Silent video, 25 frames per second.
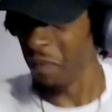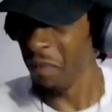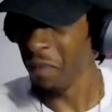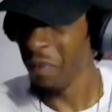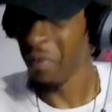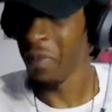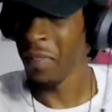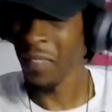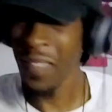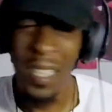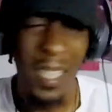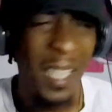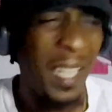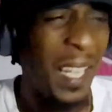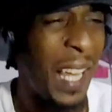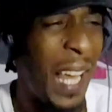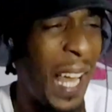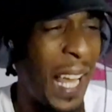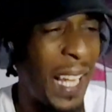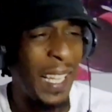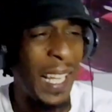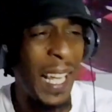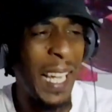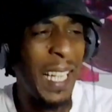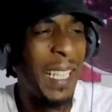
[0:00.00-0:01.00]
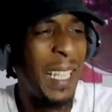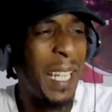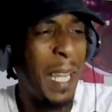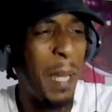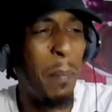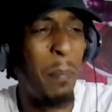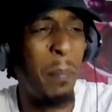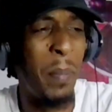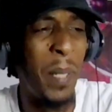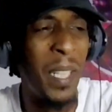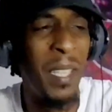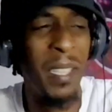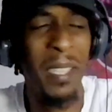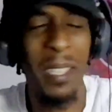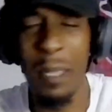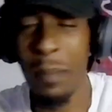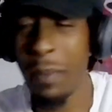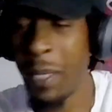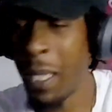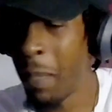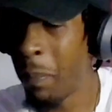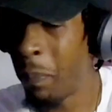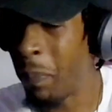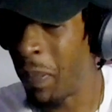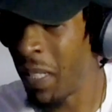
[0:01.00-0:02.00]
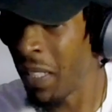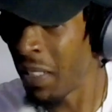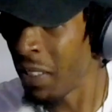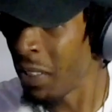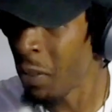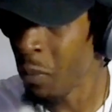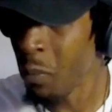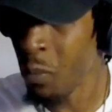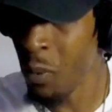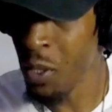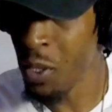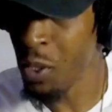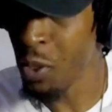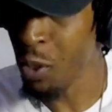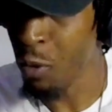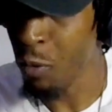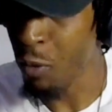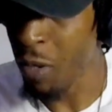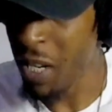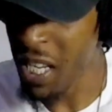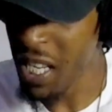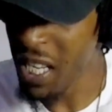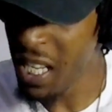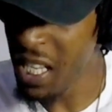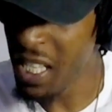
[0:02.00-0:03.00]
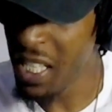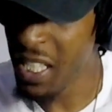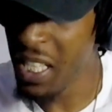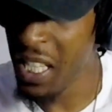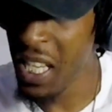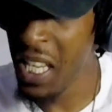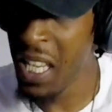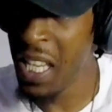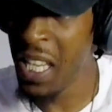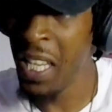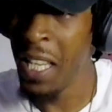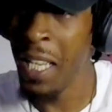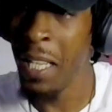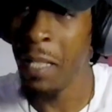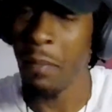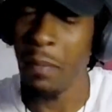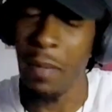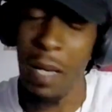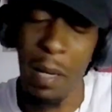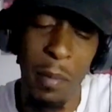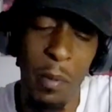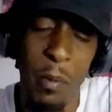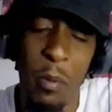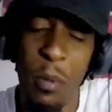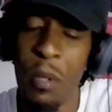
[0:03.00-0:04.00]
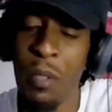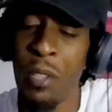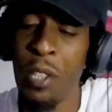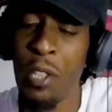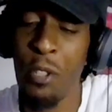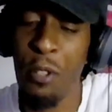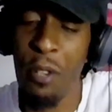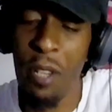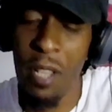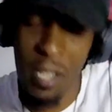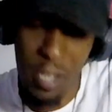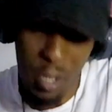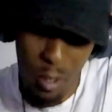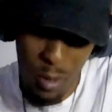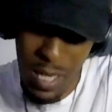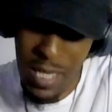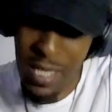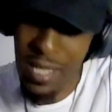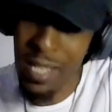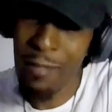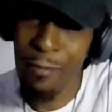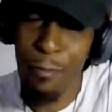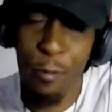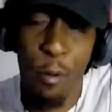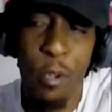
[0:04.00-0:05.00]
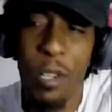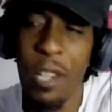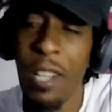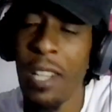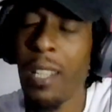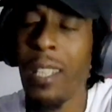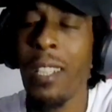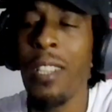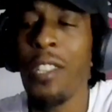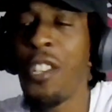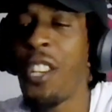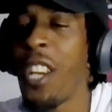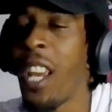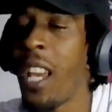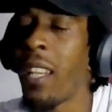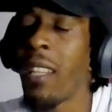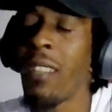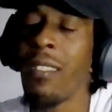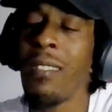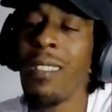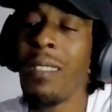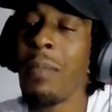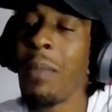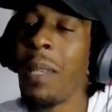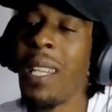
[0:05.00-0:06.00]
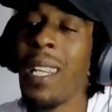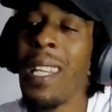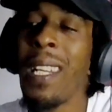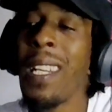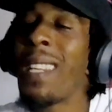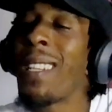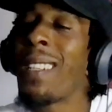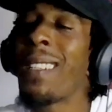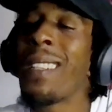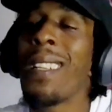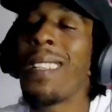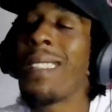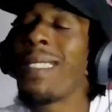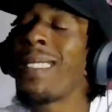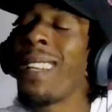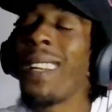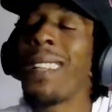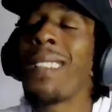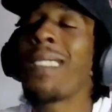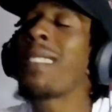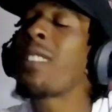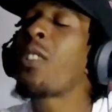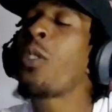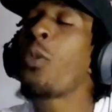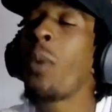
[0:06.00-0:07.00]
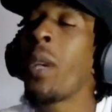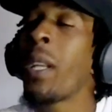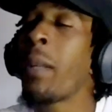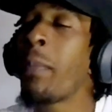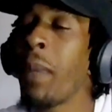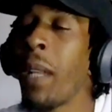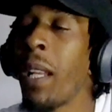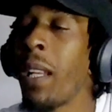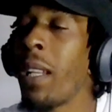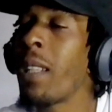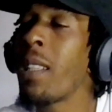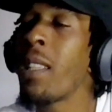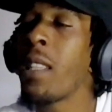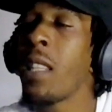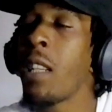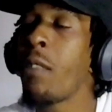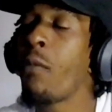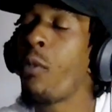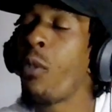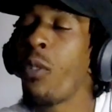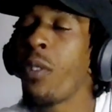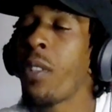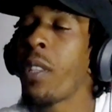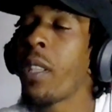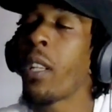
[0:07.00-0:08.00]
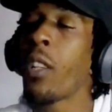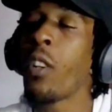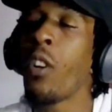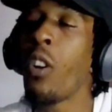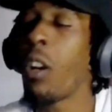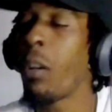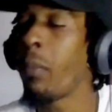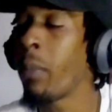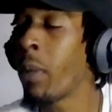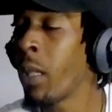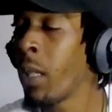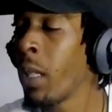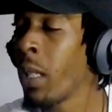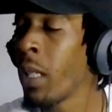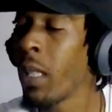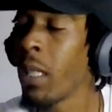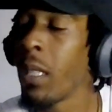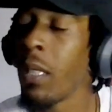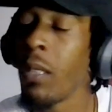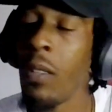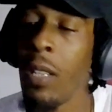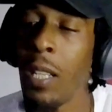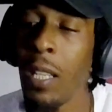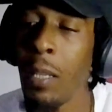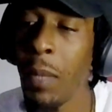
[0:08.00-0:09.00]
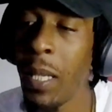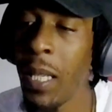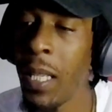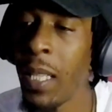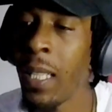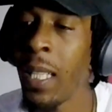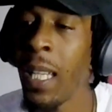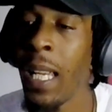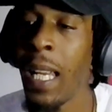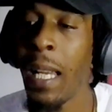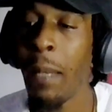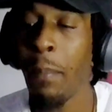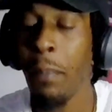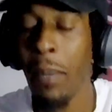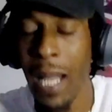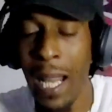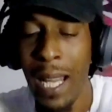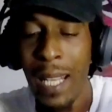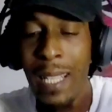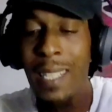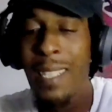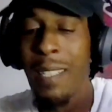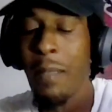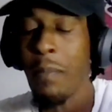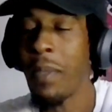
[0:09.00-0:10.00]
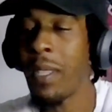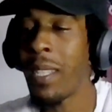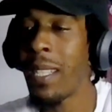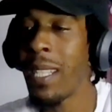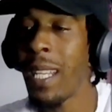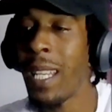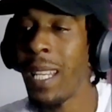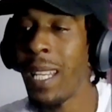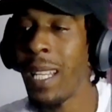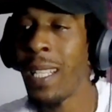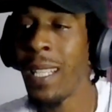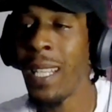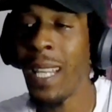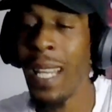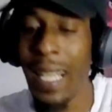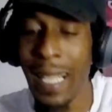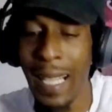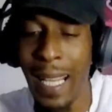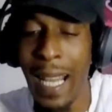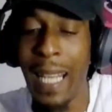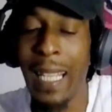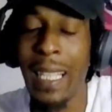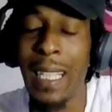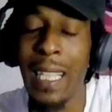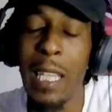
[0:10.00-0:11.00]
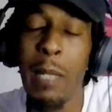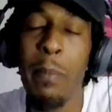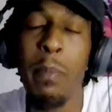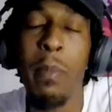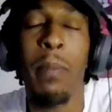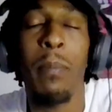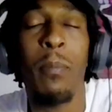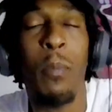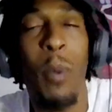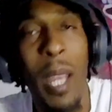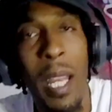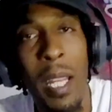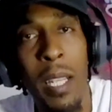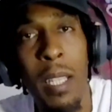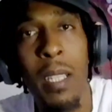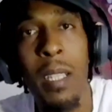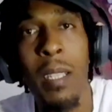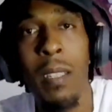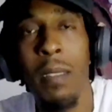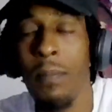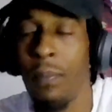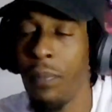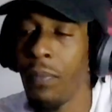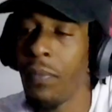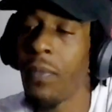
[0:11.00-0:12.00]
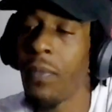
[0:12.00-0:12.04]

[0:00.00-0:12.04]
So many folks. I like that buildup. That buildup was crazy. Mama want a truck, so I just wrote her a little check. You know what I mean? Ain't nothing, nothing to it but a little zeros and a comma. You know what I mean? Planting some seeds, gotta keep them wet.